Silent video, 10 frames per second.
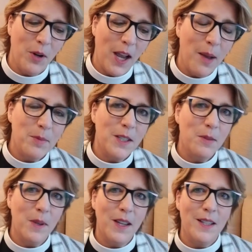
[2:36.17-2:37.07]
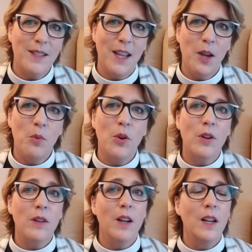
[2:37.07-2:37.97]
Perhaps it's because they
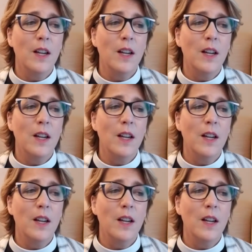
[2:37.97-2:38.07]
were